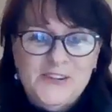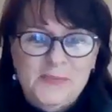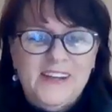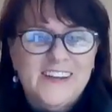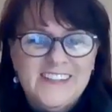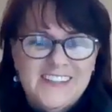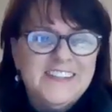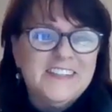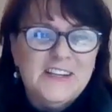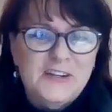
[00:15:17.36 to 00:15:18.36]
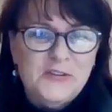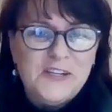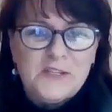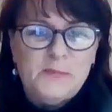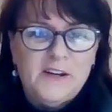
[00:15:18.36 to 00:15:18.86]
to, because this is a new
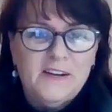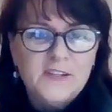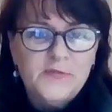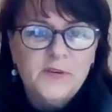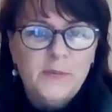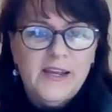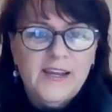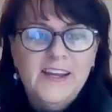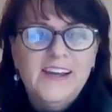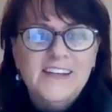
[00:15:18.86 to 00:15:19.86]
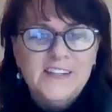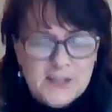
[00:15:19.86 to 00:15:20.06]
experience for me.